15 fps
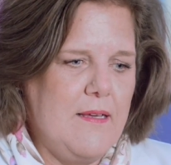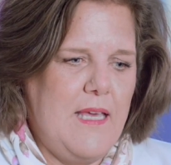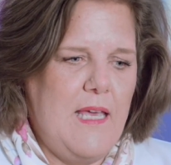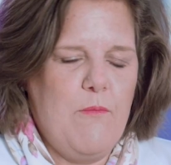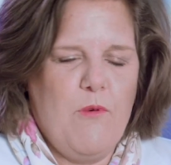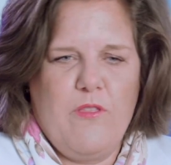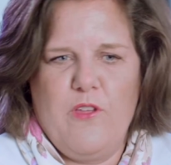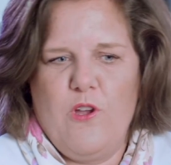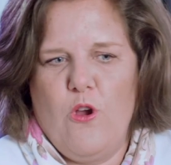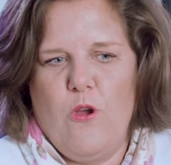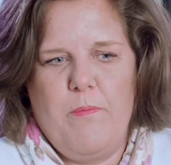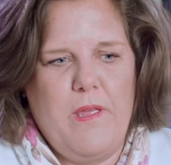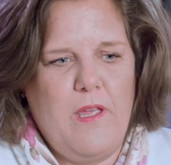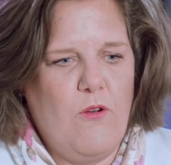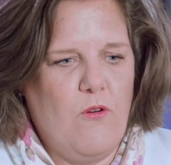
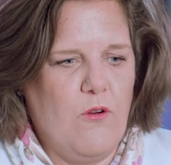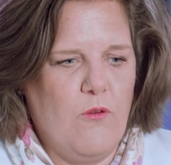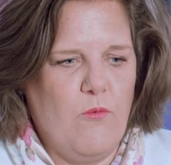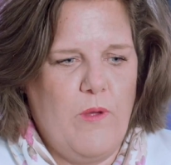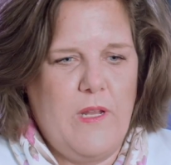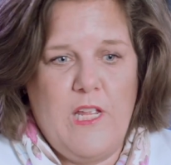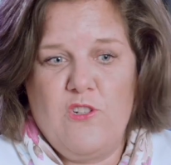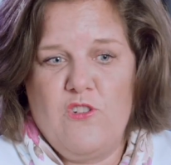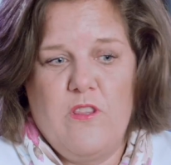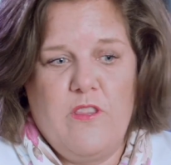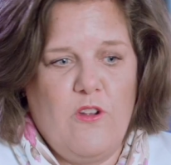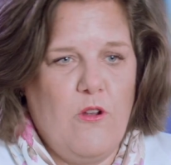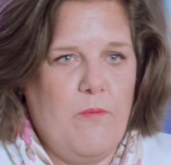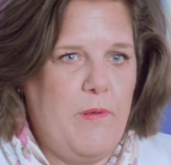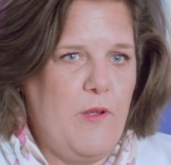chemotherapy or radiation
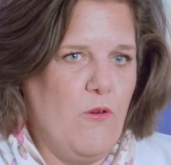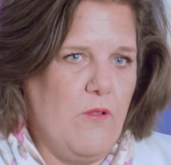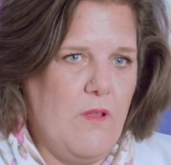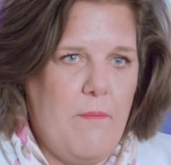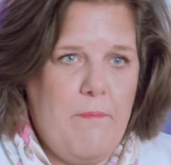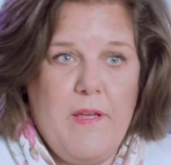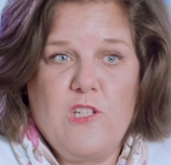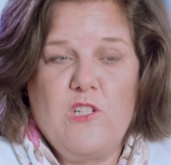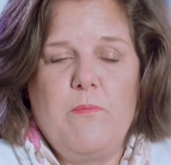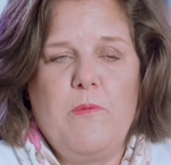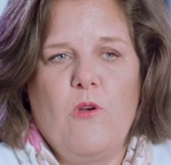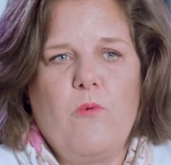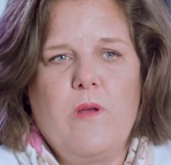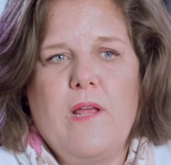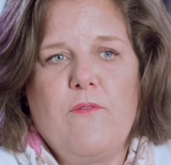therapy or
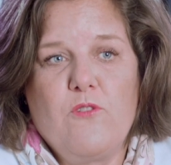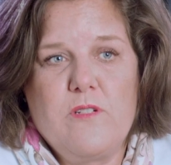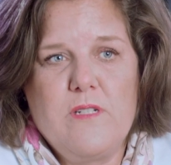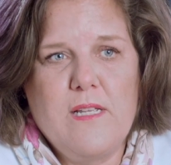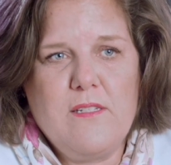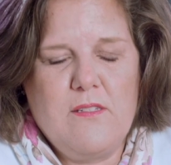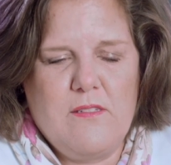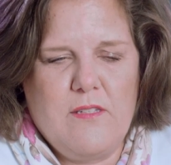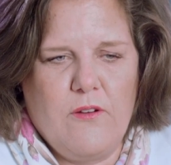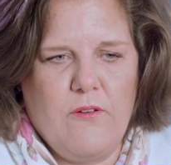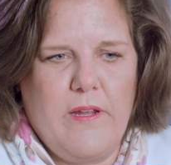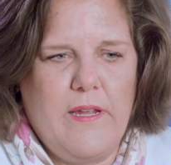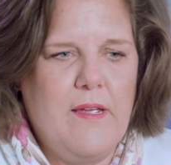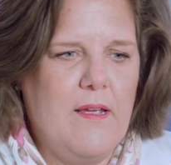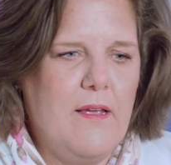lumpectomy or whatever is necessary?